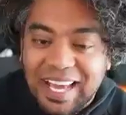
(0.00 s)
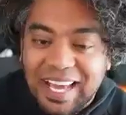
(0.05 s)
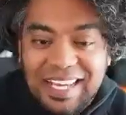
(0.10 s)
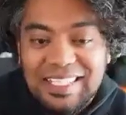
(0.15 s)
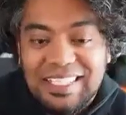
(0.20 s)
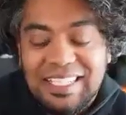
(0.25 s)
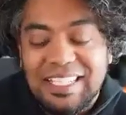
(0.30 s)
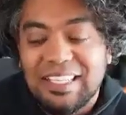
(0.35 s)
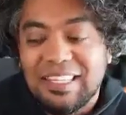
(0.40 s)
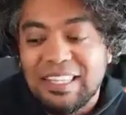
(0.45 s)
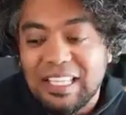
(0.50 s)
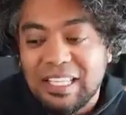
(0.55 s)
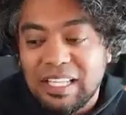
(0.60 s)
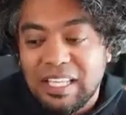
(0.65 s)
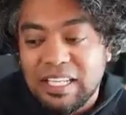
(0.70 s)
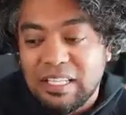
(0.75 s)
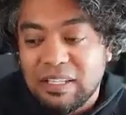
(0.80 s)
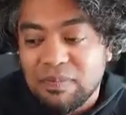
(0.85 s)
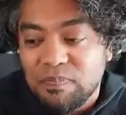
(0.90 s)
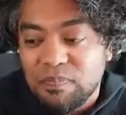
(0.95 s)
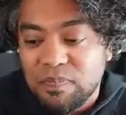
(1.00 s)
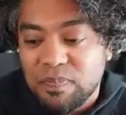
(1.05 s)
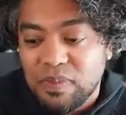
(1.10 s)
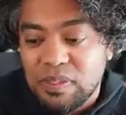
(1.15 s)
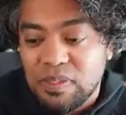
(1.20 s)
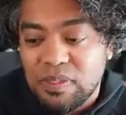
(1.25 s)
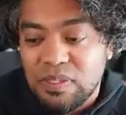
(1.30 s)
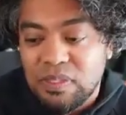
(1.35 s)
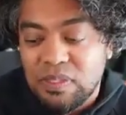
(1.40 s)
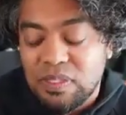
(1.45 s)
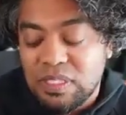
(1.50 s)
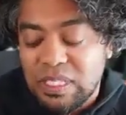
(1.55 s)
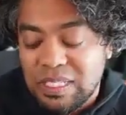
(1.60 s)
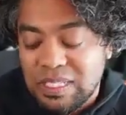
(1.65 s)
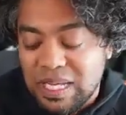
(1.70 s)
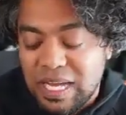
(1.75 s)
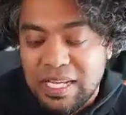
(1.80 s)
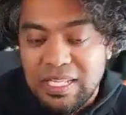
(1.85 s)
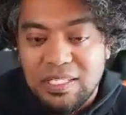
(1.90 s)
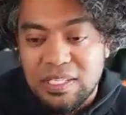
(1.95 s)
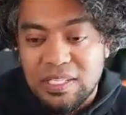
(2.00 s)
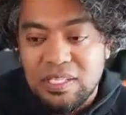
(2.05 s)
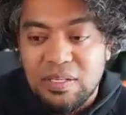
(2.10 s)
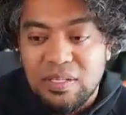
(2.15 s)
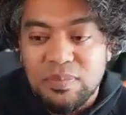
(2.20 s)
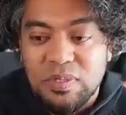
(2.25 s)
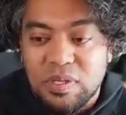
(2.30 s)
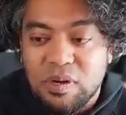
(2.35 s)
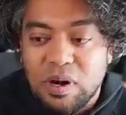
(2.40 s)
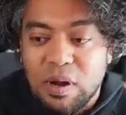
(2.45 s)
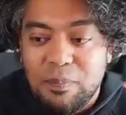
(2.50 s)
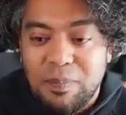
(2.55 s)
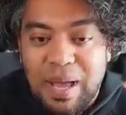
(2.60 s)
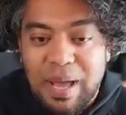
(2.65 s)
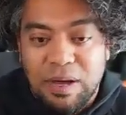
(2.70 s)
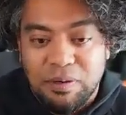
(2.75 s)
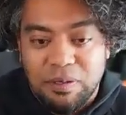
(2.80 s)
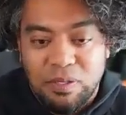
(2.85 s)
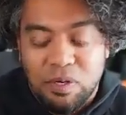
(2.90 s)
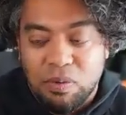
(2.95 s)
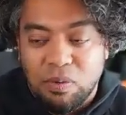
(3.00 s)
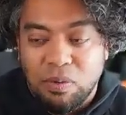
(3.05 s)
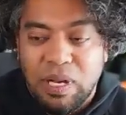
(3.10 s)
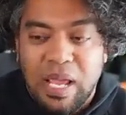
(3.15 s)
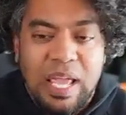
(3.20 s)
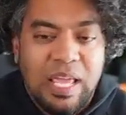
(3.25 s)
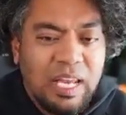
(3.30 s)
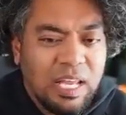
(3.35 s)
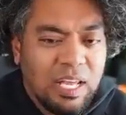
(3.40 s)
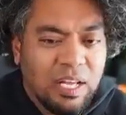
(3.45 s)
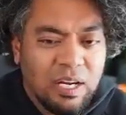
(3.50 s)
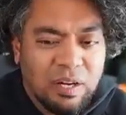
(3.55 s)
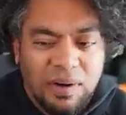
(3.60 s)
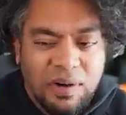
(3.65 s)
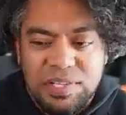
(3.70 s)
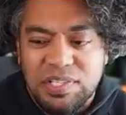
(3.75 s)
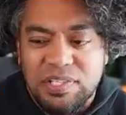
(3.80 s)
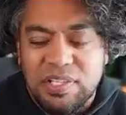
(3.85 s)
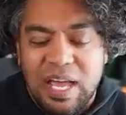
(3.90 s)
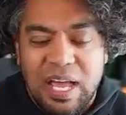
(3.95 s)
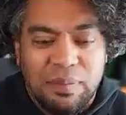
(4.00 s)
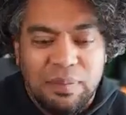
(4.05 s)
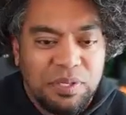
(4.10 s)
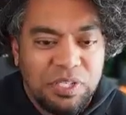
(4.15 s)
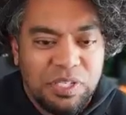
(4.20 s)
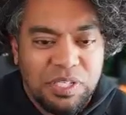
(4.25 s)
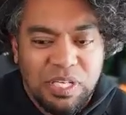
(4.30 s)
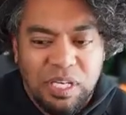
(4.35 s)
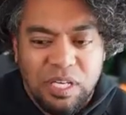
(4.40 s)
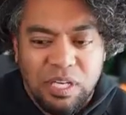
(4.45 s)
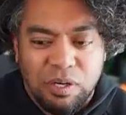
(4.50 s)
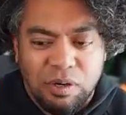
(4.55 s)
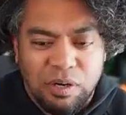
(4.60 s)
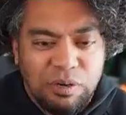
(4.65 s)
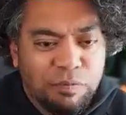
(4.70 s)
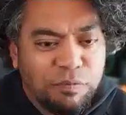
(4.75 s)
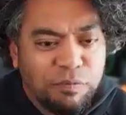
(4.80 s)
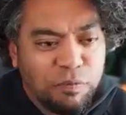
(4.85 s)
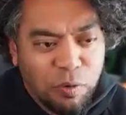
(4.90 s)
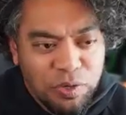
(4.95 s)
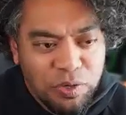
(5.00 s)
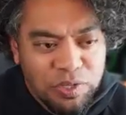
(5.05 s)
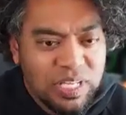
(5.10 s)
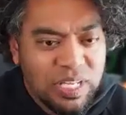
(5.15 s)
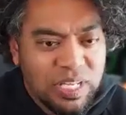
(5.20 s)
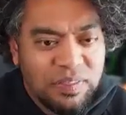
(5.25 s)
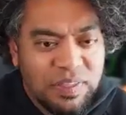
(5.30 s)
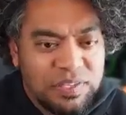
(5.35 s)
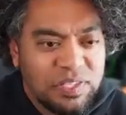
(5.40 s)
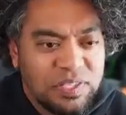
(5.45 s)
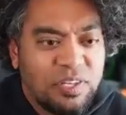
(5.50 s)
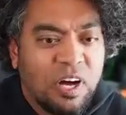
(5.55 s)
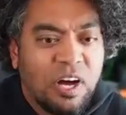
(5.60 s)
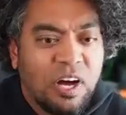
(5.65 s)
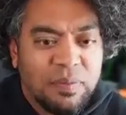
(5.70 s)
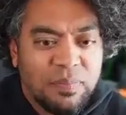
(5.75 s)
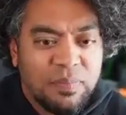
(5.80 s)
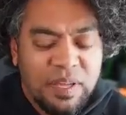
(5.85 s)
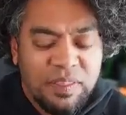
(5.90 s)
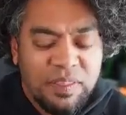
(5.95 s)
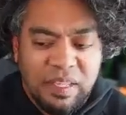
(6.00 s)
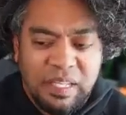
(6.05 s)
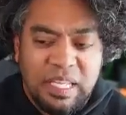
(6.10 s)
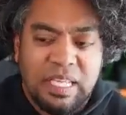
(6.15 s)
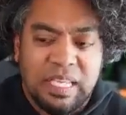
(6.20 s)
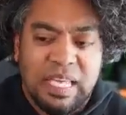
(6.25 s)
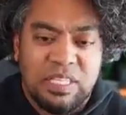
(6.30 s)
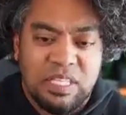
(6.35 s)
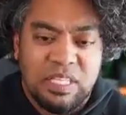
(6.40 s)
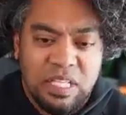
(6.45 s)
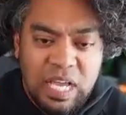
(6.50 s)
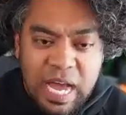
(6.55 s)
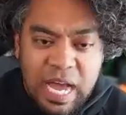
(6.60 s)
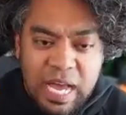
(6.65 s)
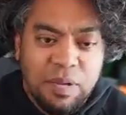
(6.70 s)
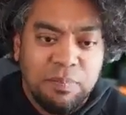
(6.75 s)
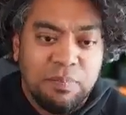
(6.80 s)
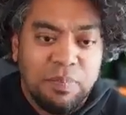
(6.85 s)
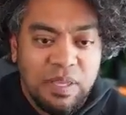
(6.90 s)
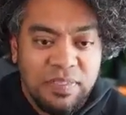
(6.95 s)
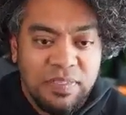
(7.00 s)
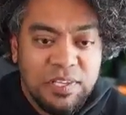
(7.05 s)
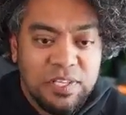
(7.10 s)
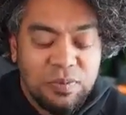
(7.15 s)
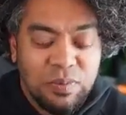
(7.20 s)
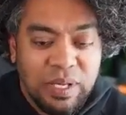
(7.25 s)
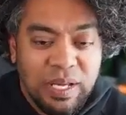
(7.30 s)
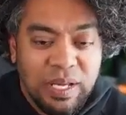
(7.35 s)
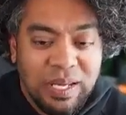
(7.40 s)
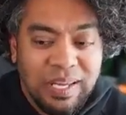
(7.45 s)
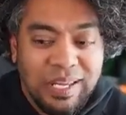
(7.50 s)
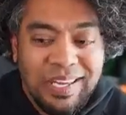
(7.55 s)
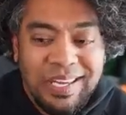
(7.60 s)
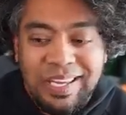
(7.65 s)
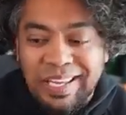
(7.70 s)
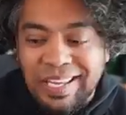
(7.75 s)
idea that design systems are about creating or establishing or enforcing this dogma that it's got to be this way.